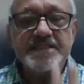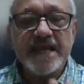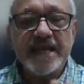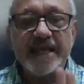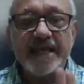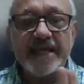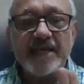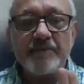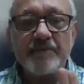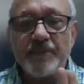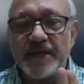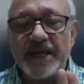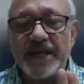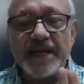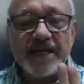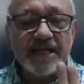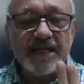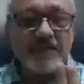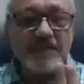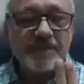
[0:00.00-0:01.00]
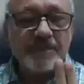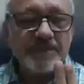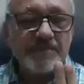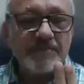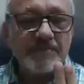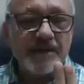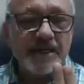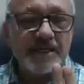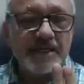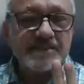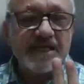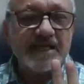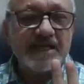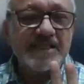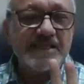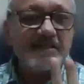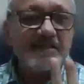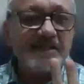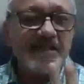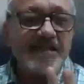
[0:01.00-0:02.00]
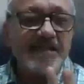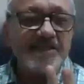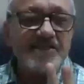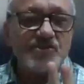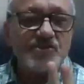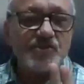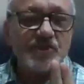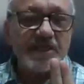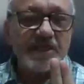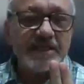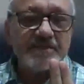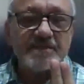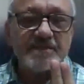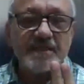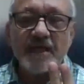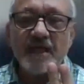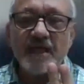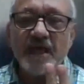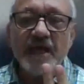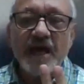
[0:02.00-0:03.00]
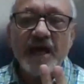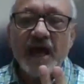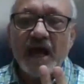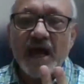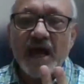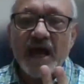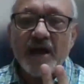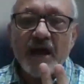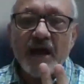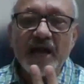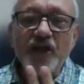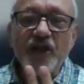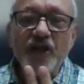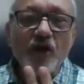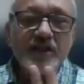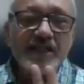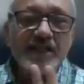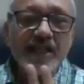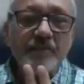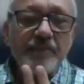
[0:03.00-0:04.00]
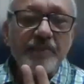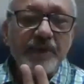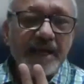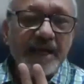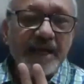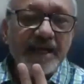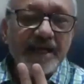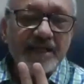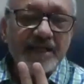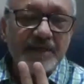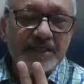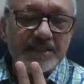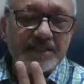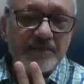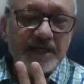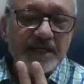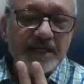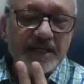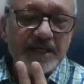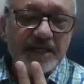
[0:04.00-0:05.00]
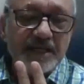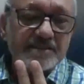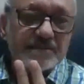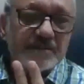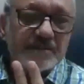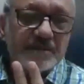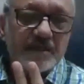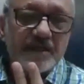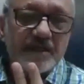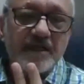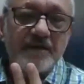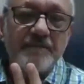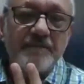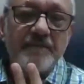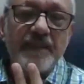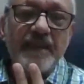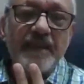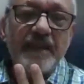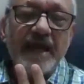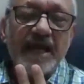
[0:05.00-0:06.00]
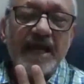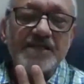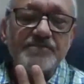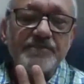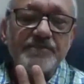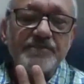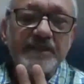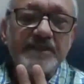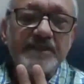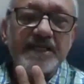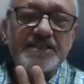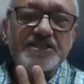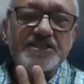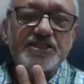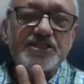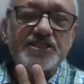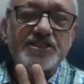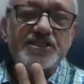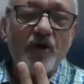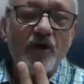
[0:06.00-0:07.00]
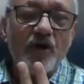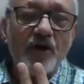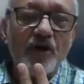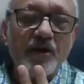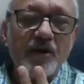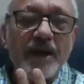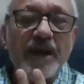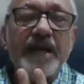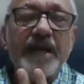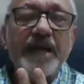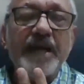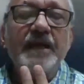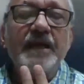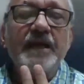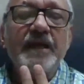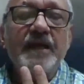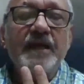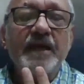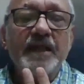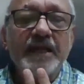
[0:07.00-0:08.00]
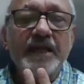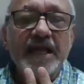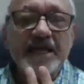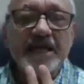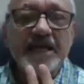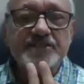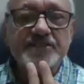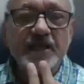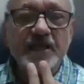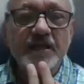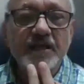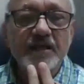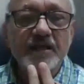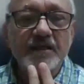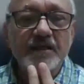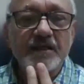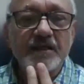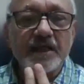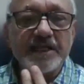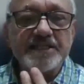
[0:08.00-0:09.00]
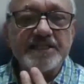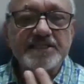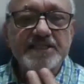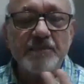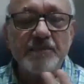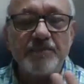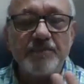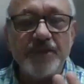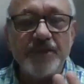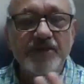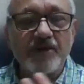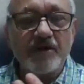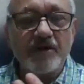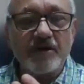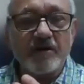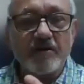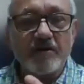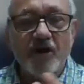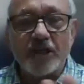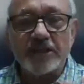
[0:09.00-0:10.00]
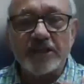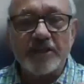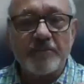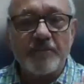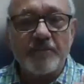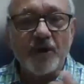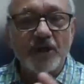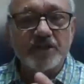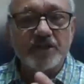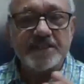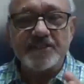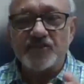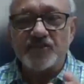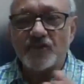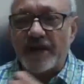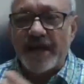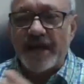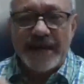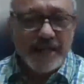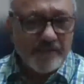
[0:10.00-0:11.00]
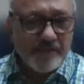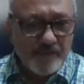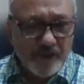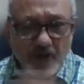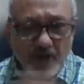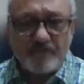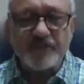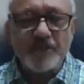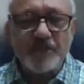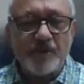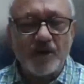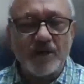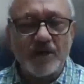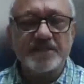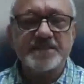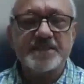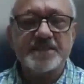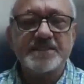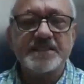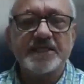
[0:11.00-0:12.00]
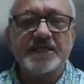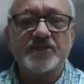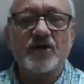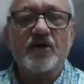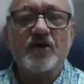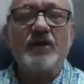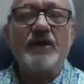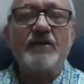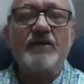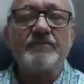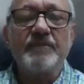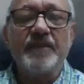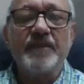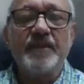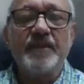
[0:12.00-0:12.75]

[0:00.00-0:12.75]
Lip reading: Second, parenting mathematics. I think these two things. I don't think parenting mathematics has been touched upon by national NCP or all the policies or any one of the policies at all.